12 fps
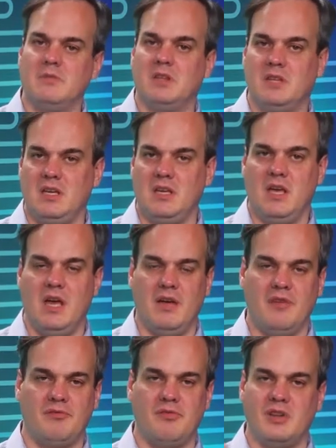They
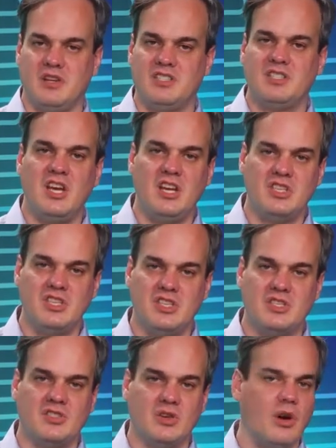have
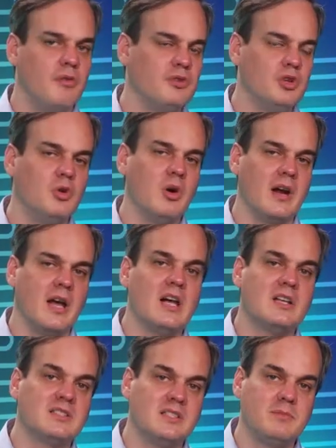restrictions of
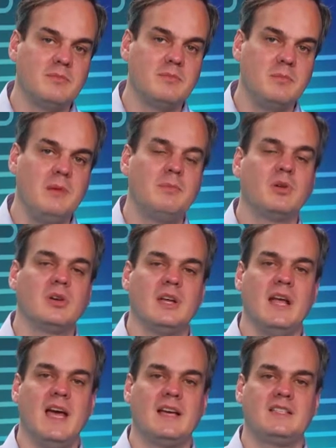URLs that people
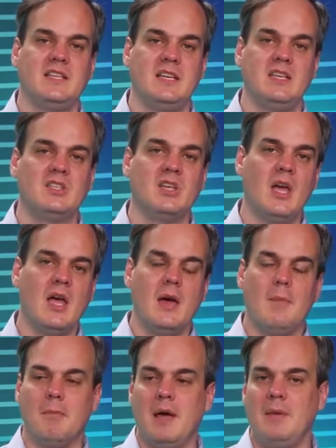can access.
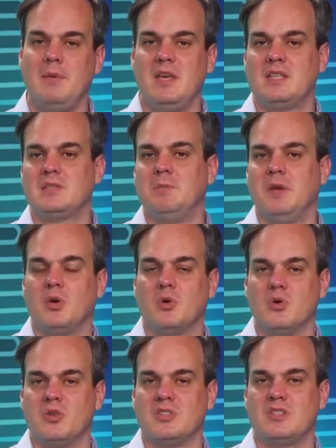Maybe it's
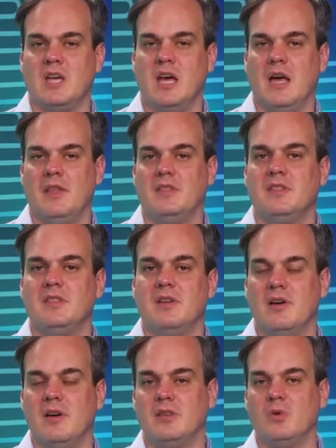because
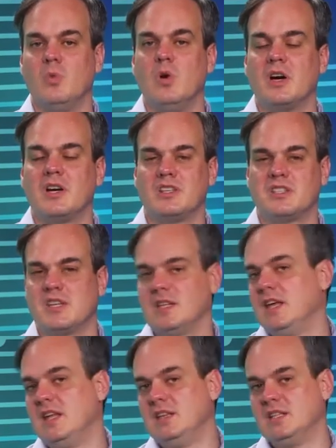the workers can
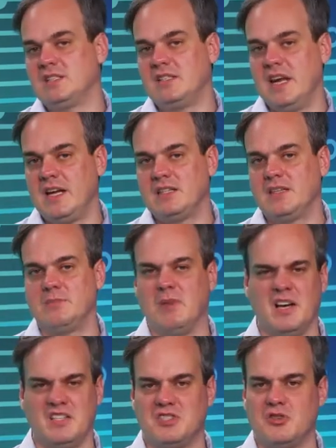get distracted
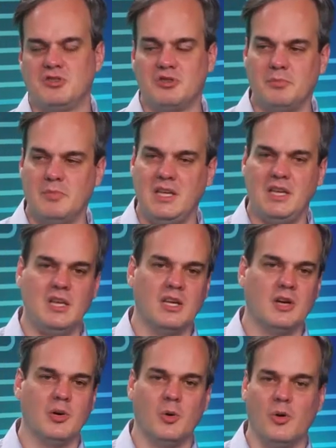by social
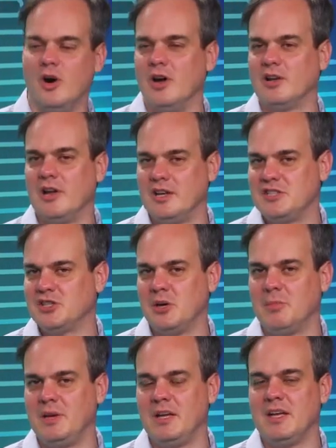media or online
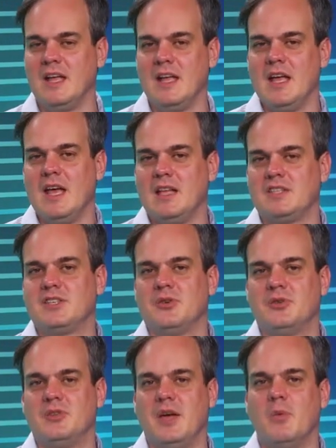shopping, and
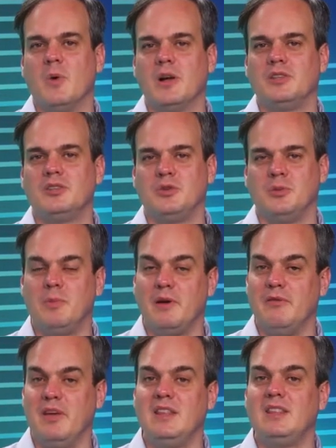so they want to
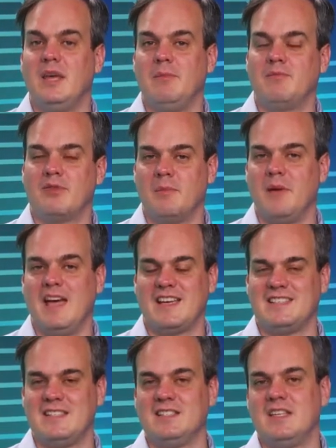prevent them from
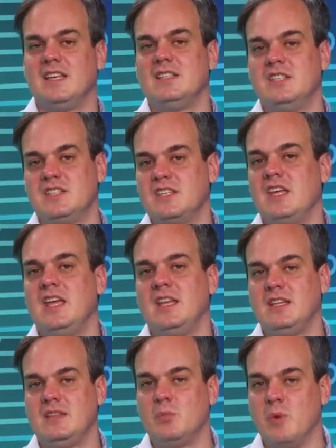accessing just
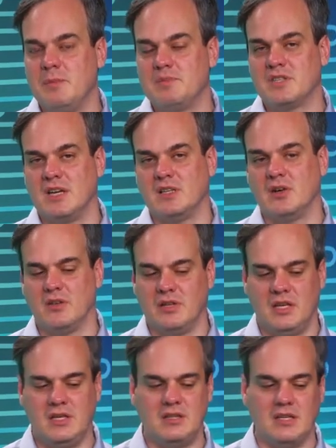any website on
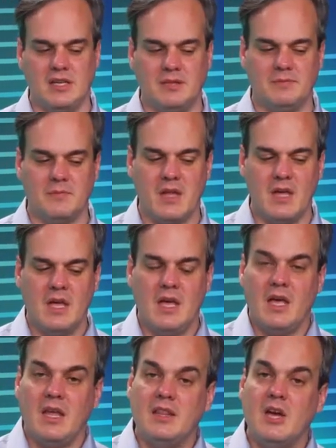the internet.
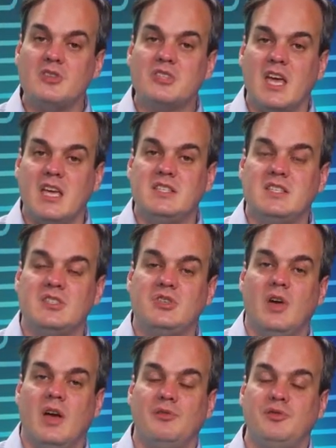In those cases,
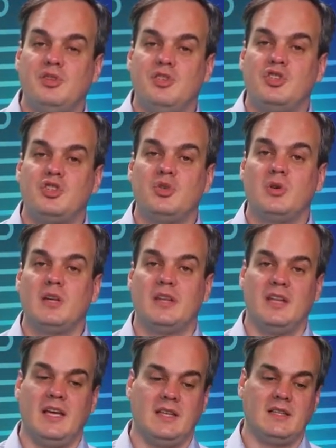you have to ensure
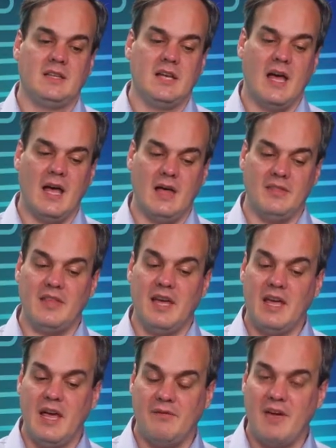that
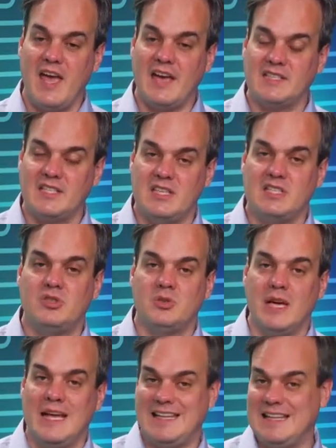they have access
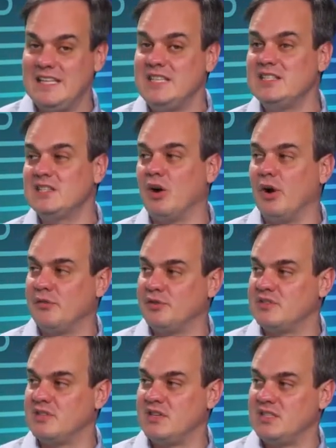to at least the
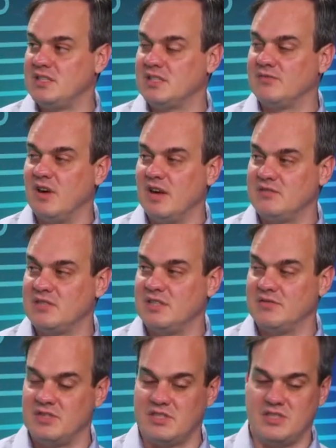Office 365
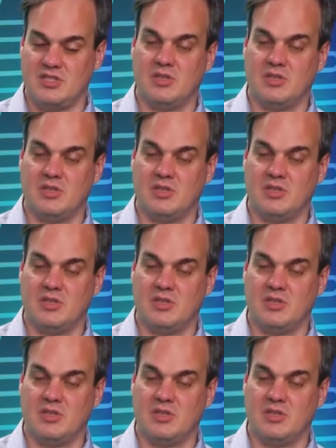services.